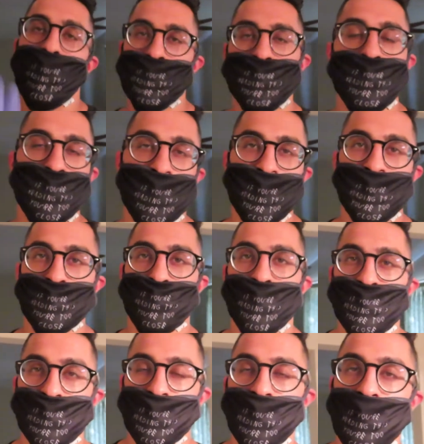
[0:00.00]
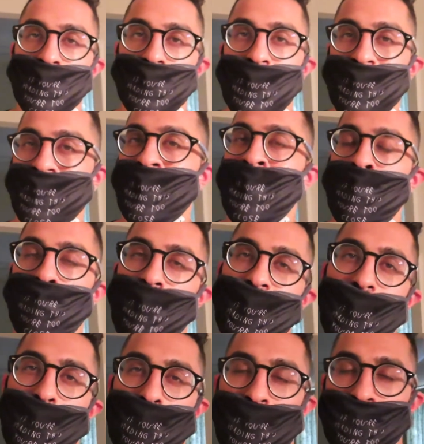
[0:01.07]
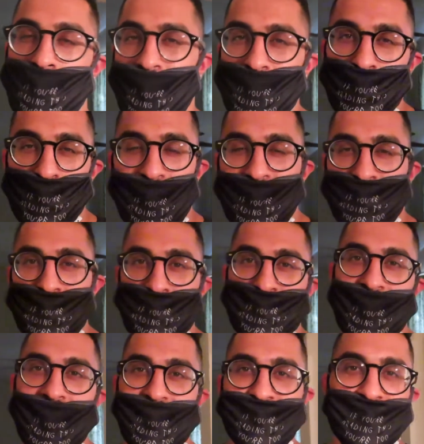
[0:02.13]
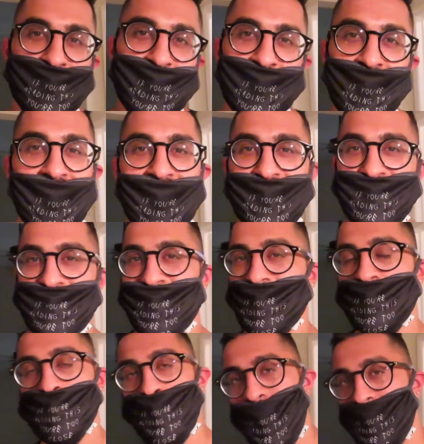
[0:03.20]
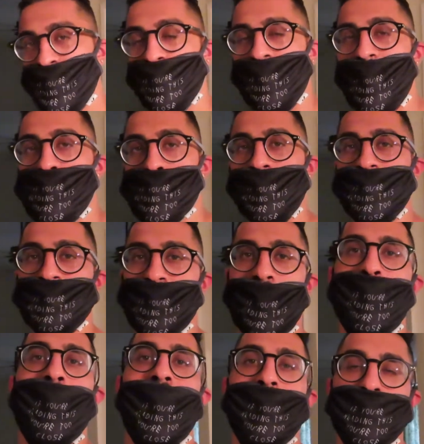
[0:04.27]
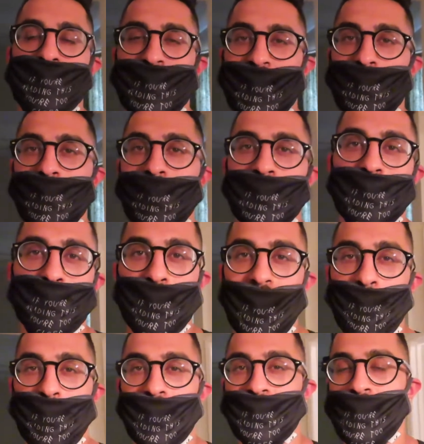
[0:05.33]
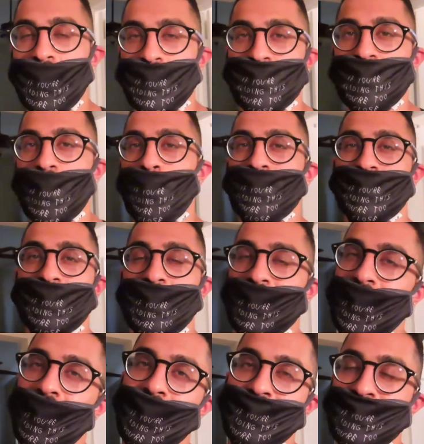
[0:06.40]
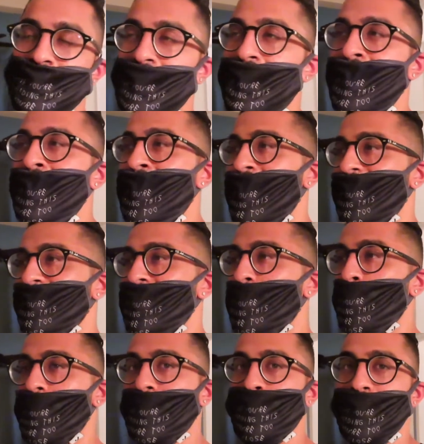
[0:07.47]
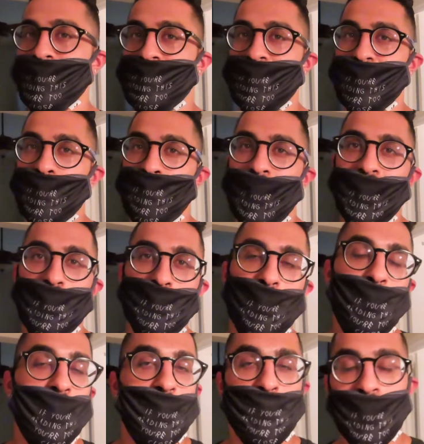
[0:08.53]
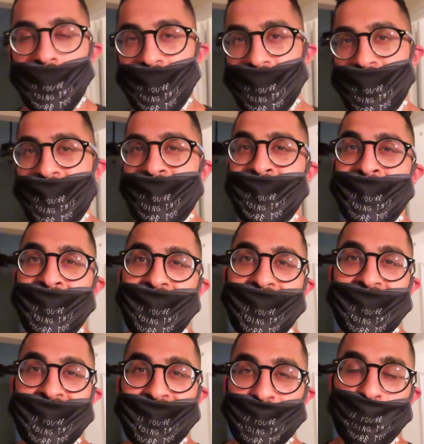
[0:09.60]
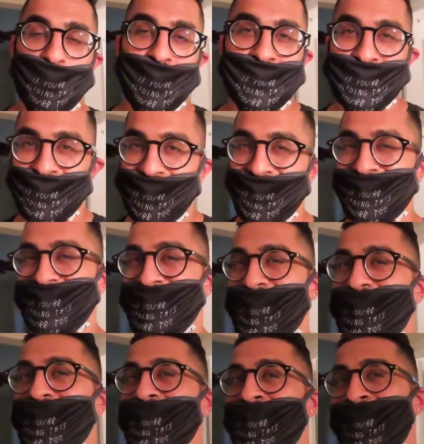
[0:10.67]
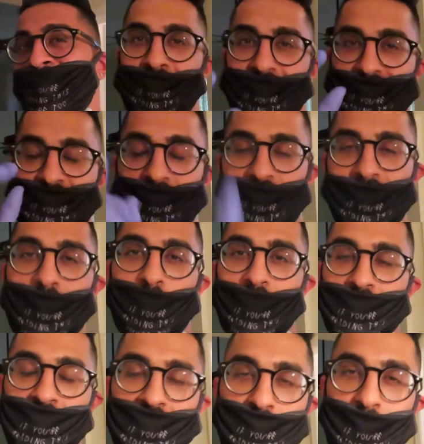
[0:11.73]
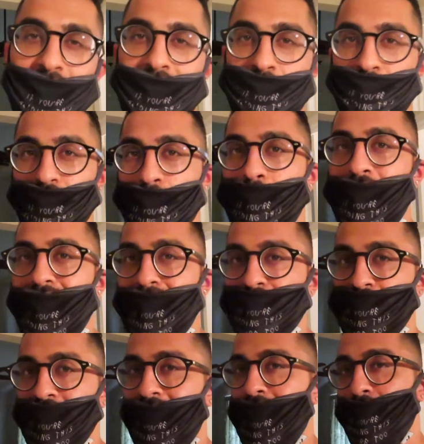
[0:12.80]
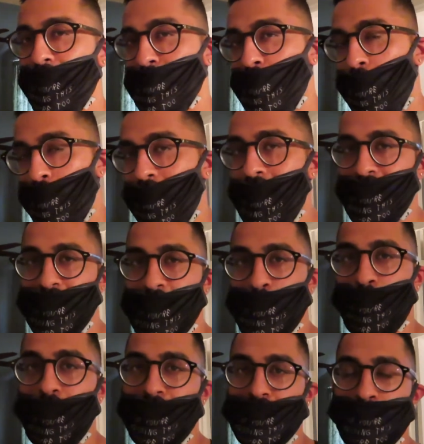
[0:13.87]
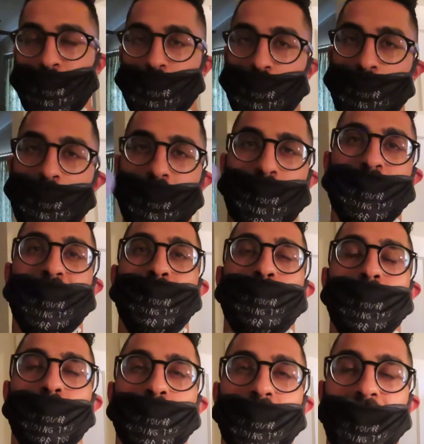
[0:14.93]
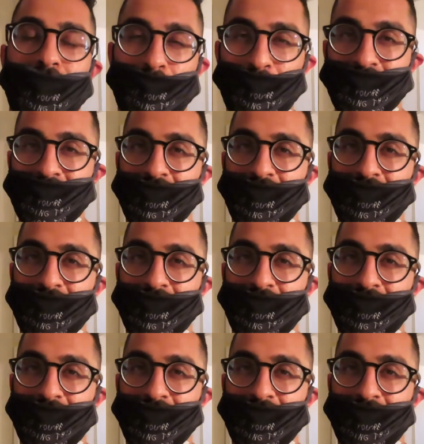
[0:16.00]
wait to show you guys what it's gonna look like. Right now we have contractors, AC guys, the inspector, everybody's coming out to take a look at the property and let us know what it's gonna cost. And then we're gonna basically pick who we wanna pick and get the work started. So if you guys have any questions about how to flip a house or how this whole process works, make sure you put them down below in the comment